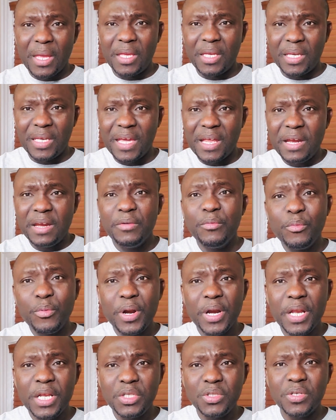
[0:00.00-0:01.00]
getting
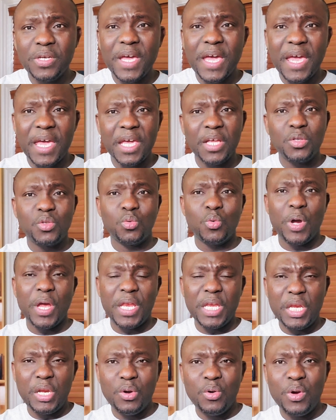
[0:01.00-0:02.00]
ready to get into a
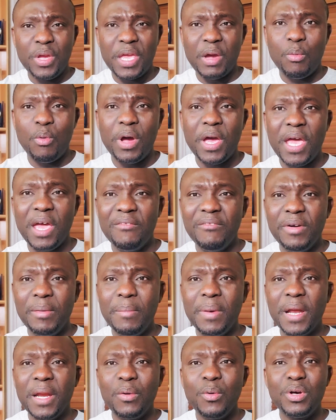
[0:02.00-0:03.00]
new year where
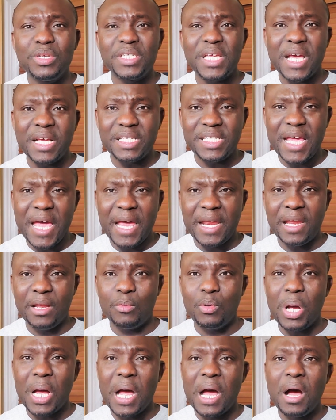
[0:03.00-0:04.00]
everybody was excited
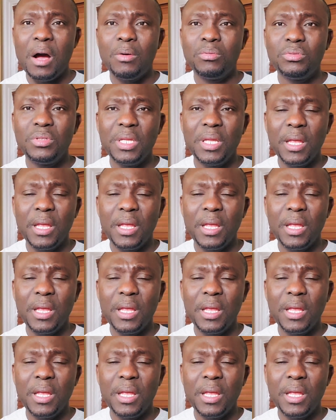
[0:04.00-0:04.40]
how